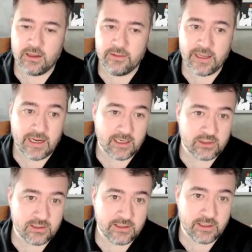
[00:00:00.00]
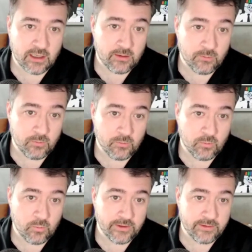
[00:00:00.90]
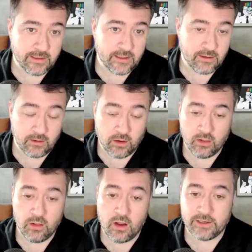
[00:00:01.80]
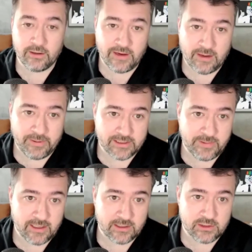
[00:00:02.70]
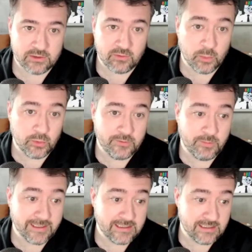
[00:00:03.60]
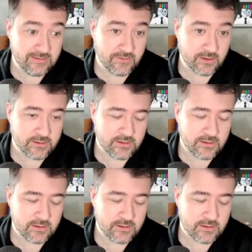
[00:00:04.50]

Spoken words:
they actually come with a lot of AppX packages removed by default.